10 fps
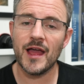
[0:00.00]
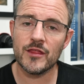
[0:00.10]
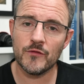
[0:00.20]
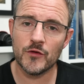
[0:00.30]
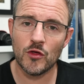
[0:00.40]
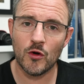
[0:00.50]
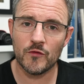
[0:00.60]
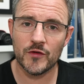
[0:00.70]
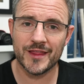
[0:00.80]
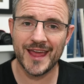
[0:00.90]
as a
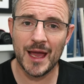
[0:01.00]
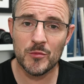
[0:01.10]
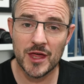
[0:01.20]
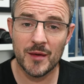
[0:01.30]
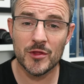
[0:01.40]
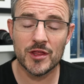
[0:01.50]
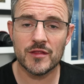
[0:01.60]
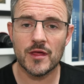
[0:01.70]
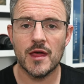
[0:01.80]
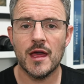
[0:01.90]
photographer to capture
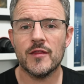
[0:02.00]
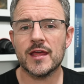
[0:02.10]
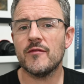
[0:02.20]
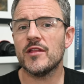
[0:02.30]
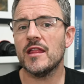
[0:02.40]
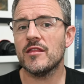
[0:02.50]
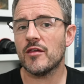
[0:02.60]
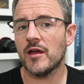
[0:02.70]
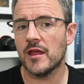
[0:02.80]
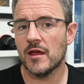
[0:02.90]
images that give an
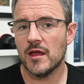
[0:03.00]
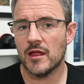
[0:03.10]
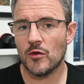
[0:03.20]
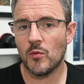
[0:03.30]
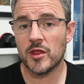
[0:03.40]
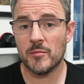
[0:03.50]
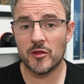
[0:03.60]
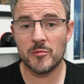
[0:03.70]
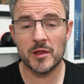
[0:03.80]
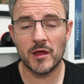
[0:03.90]
insight into what it
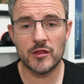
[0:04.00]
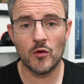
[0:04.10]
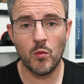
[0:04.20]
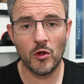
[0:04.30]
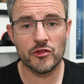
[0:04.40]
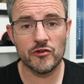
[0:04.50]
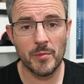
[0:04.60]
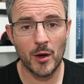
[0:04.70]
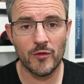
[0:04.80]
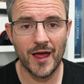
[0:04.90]
must be like to wander
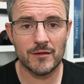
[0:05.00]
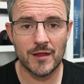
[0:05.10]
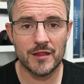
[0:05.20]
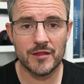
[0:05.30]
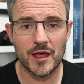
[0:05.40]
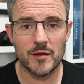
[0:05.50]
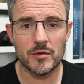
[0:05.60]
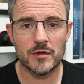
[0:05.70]
about that landscape.